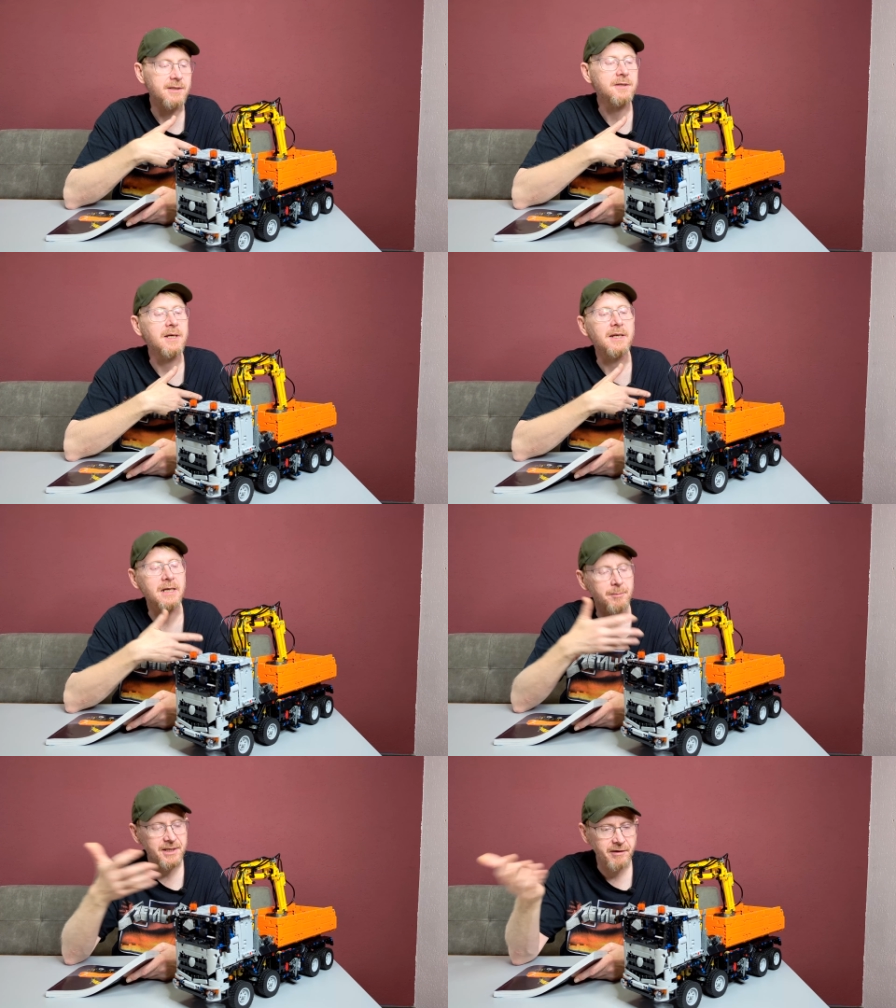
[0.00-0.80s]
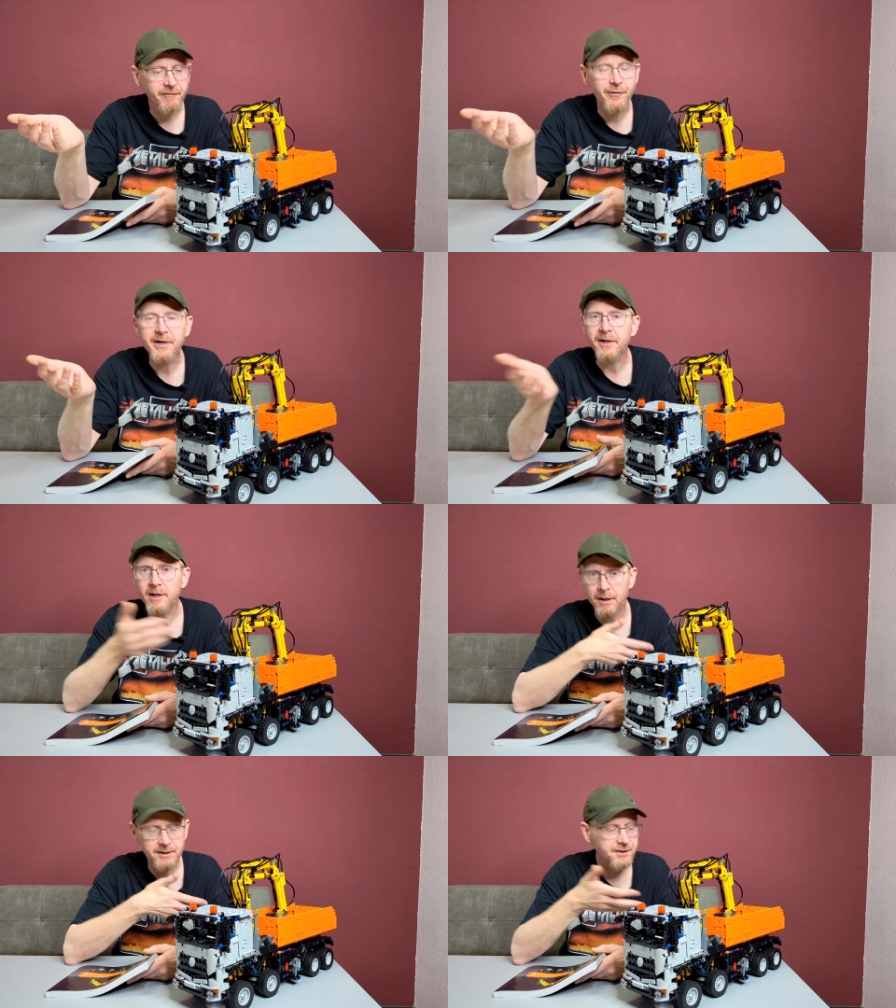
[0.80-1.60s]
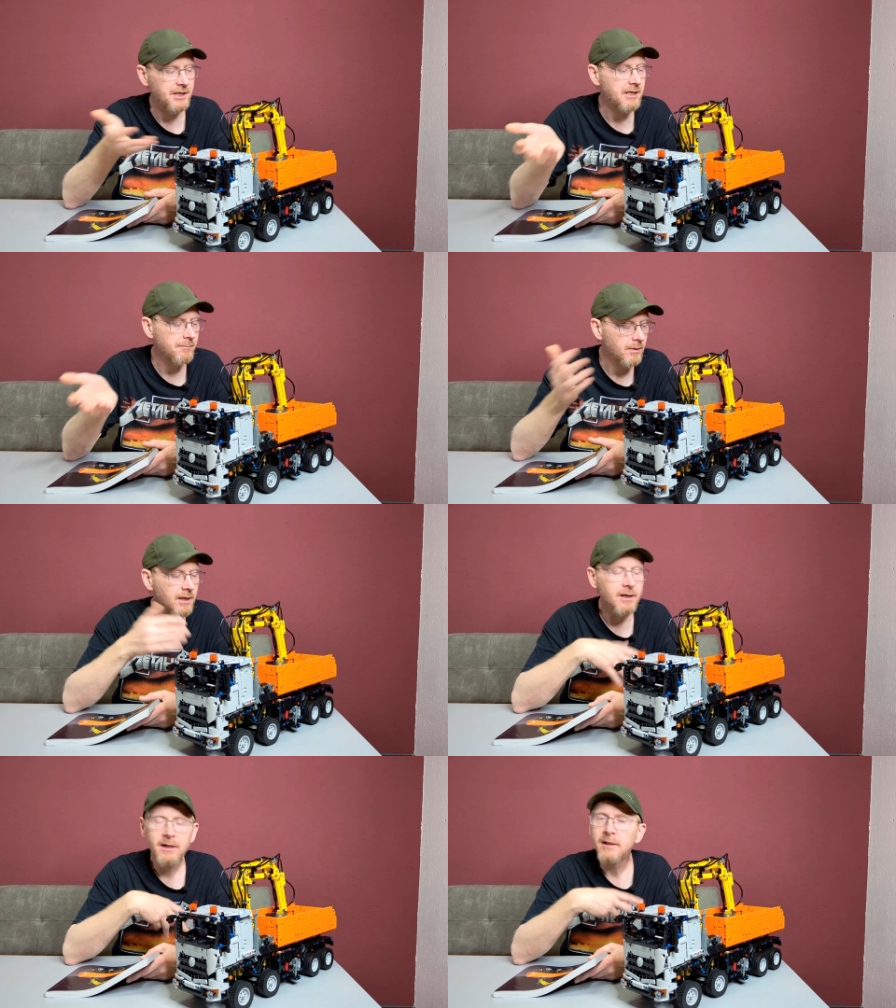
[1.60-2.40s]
It's a little bit different, the color scheme,